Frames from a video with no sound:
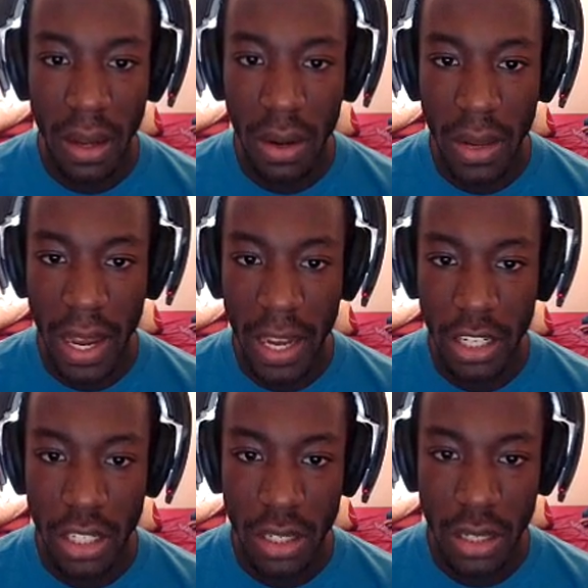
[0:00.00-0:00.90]
Oh
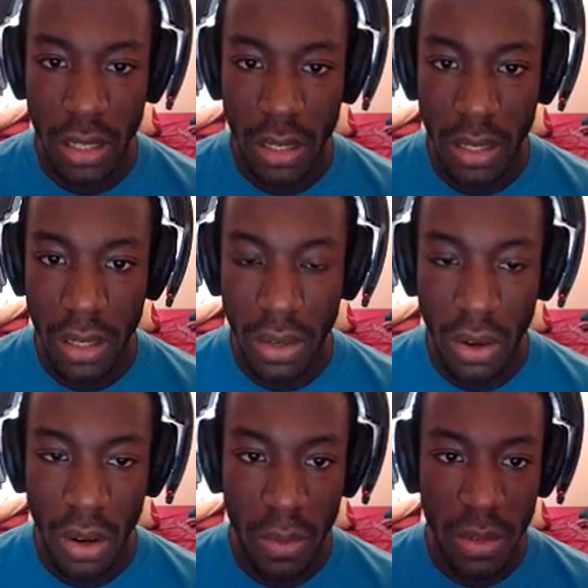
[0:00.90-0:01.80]
gosh.
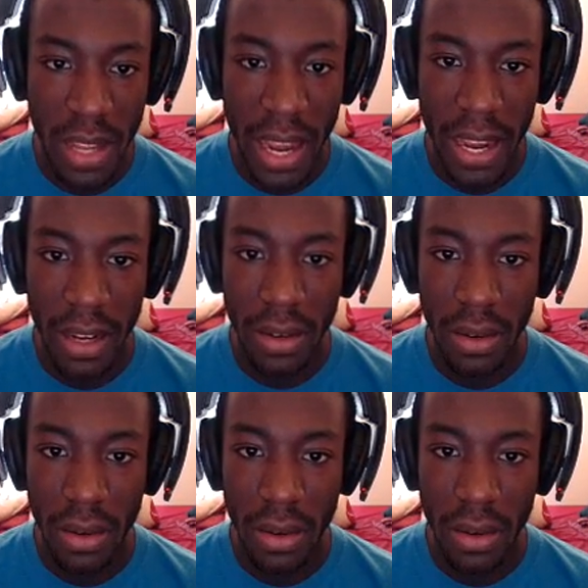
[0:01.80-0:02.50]
Almost died.